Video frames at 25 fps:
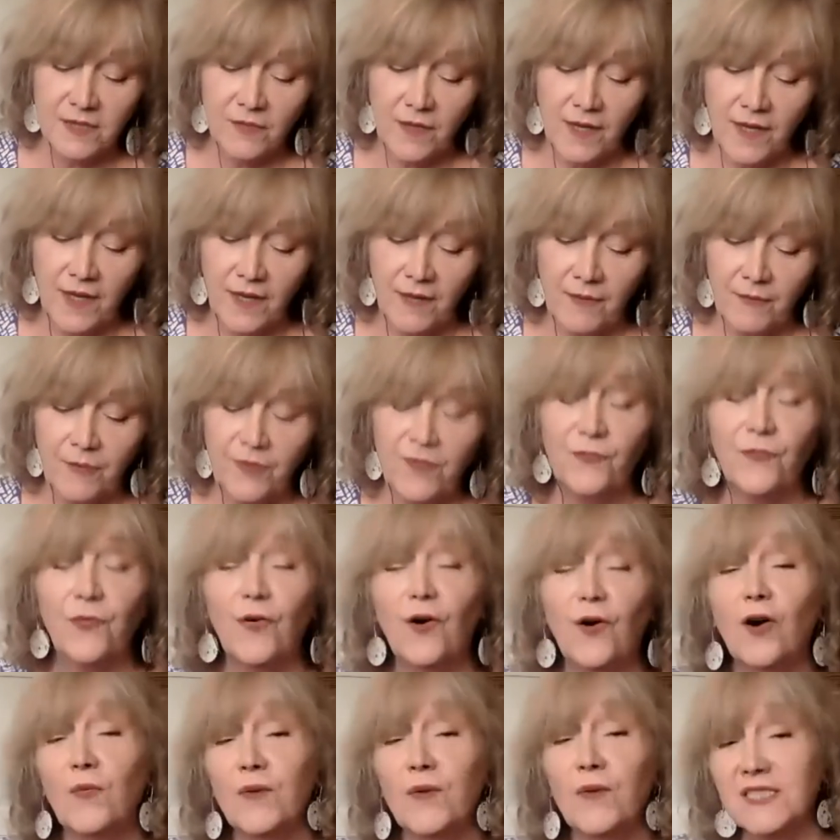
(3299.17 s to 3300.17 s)
So
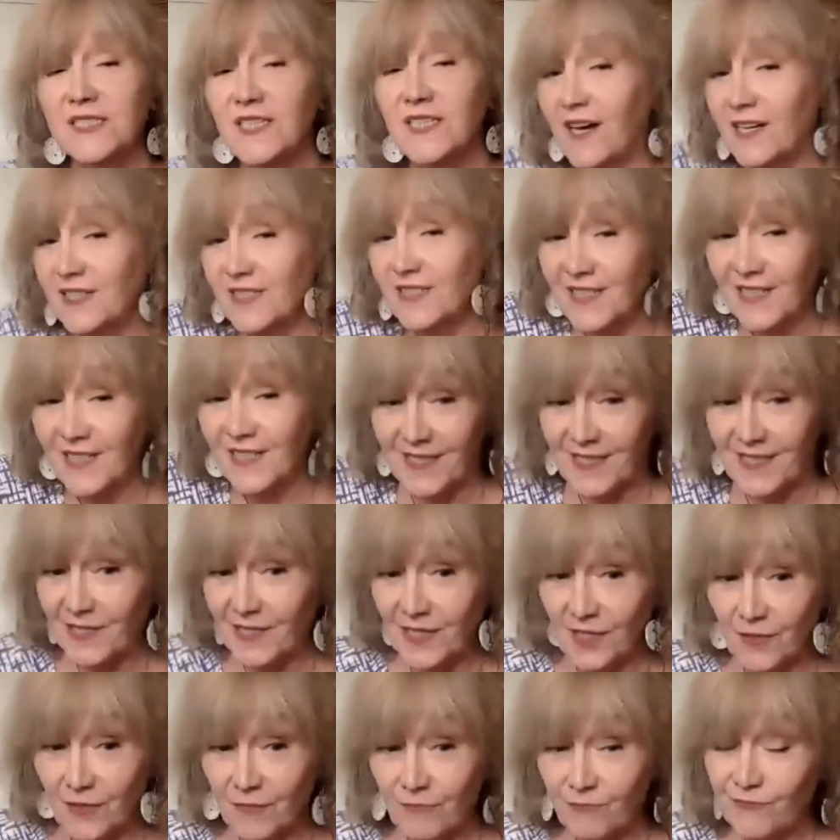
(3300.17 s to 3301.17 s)
before we started
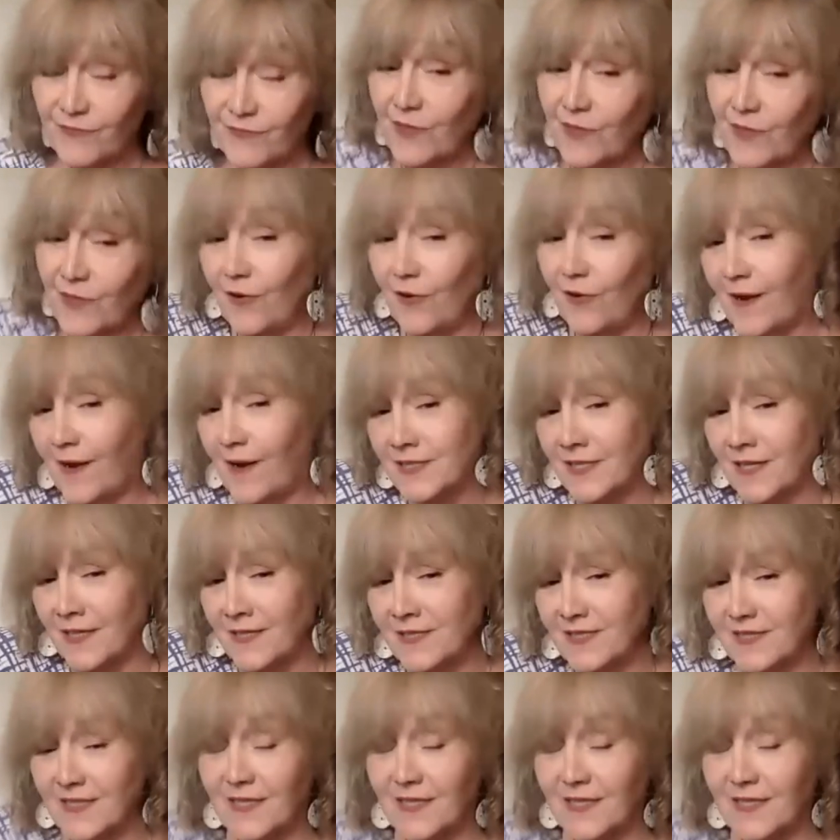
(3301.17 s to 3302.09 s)
CUNYQ, I